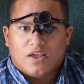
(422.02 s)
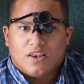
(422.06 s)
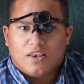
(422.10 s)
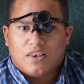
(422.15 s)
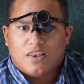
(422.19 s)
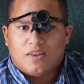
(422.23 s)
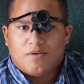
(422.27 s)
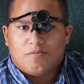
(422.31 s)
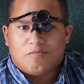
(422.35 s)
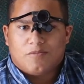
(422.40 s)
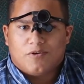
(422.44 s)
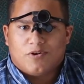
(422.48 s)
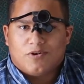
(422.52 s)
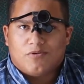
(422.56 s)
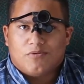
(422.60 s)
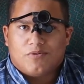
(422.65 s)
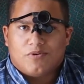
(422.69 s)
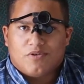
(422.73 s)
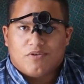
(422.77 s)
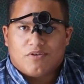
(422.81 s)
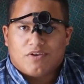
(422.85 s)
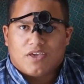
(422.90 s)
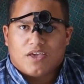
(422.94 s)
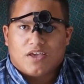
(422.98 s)
in limbo where
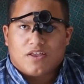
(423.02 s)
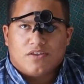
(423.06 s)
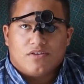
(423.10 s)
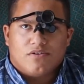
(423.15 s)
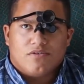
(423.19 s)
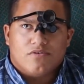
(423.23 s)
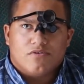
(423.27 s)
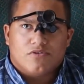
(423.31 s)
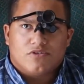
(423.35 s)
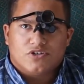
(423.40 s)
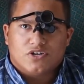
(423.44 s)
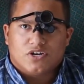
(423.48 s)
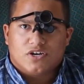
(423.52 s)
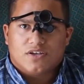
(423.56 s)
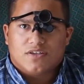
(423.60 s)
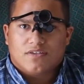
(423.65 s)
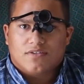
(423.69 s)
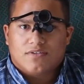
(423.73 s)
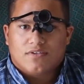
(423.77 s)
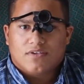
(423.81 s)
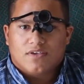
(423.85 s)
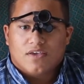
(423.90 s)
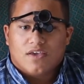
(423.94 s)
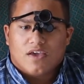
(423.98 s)
you can't use
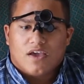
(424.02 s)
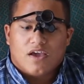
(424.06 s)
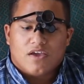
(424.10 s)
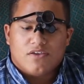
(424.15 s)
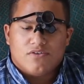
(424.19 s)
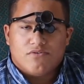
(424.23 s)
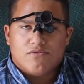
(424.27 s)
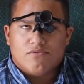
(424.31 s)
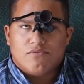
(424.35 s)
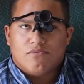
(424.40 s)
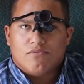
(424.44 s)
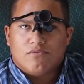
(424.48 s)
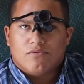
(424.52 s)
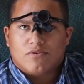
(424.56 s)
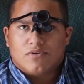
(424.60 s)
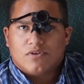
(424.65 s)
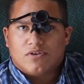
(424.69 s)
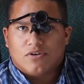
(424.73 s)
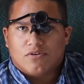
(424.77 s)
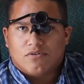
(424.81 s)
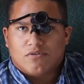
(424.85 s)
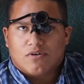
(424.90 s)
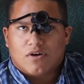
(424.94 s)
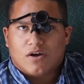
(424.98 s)
JAWS and you
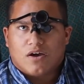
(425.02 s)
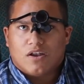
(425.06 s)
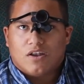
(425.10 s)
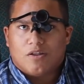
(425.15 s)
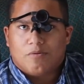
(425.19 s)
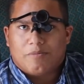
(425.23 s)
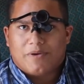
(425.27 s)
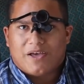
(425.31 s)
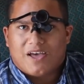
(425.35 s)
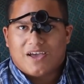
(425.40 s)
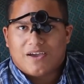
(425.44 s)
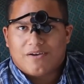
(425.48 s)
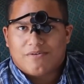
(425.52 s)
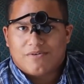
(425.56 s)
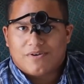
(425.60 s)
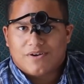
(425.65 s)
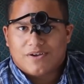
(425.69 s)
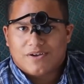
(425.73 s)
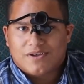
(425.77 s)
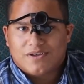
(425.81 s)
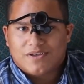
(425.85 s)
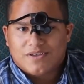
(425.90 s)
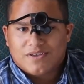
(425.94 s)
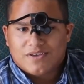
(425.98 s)
you know call up
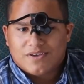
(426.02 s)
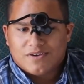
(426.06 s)
Aira,